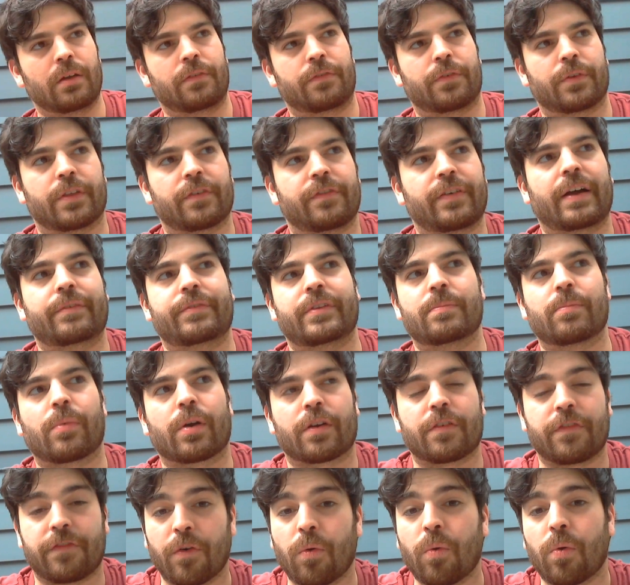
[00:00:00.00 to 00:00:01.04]
5D Mark
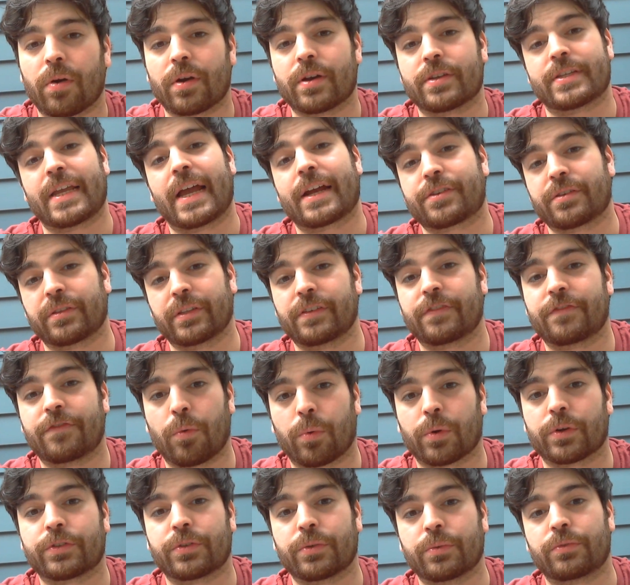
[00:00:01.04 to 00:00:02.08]
IV is actually
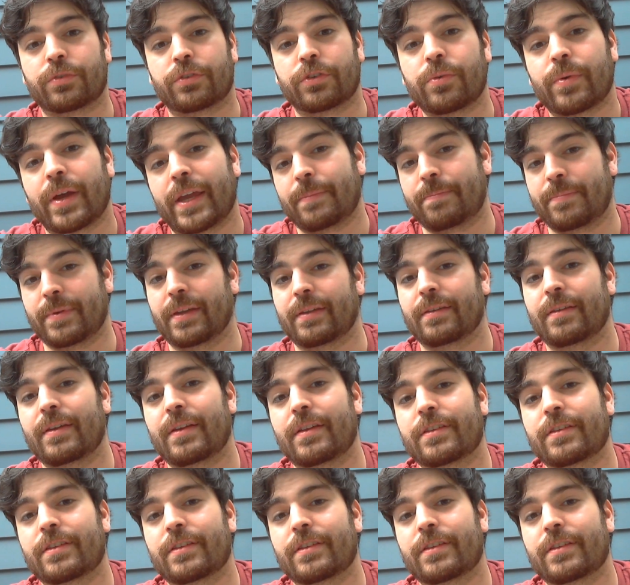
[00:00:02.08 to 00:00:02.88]
422 8-bit.